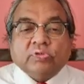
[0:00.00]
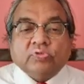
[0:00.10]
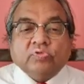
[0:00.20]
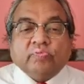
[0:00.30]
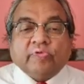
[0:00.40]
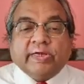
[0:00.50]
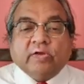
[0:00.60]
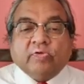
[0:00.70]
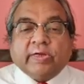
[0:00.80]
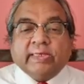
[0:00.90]
So you find
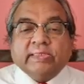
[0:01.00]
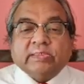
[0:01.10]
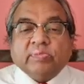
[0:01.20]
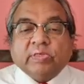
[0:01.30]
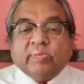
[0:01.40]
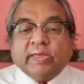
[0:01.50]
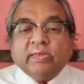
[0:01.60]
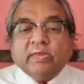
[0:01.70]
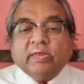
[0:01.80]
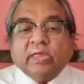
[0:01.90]
out tan HML by
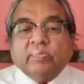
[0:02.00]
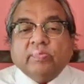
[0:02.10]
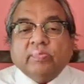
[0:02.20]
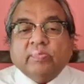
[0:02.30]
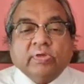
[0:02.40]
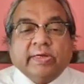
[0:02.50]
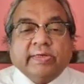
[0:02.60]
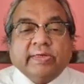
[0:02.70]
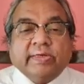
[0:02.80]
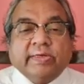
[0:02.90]
ml, you will get
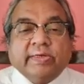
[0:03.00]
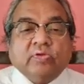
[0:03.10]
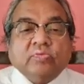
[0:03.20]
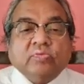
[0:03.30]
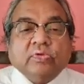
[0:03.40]
this value.